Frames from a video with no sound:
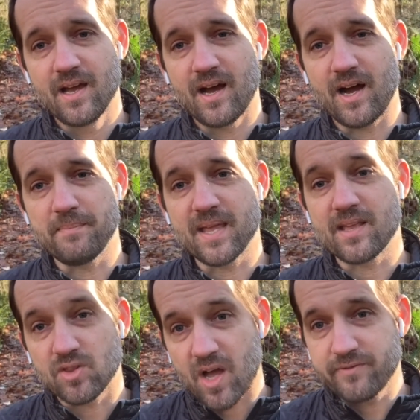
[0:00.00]
Um, he
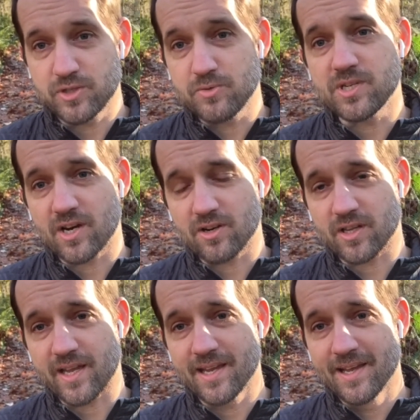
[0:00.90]
loves you
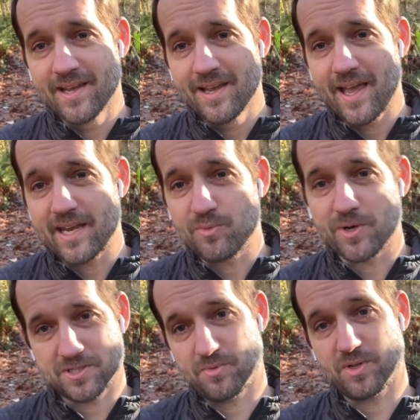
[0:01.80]
dearly, and He
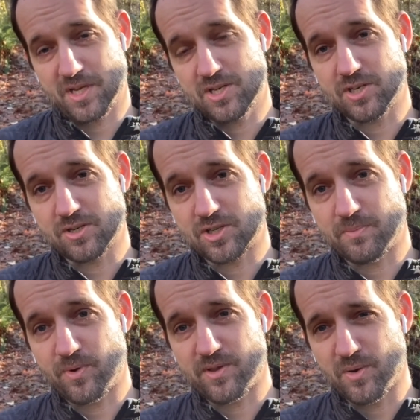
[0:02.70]
wants a relationship
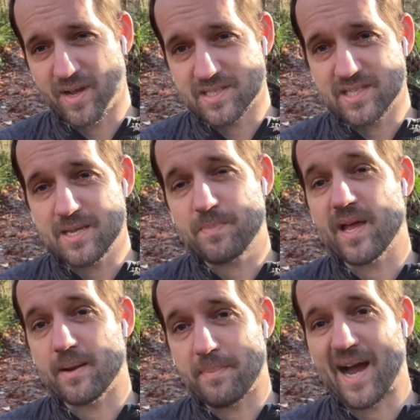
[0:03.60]
with you, a deep
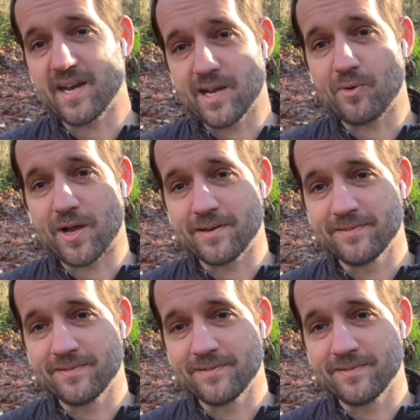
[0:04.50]
and abiding one.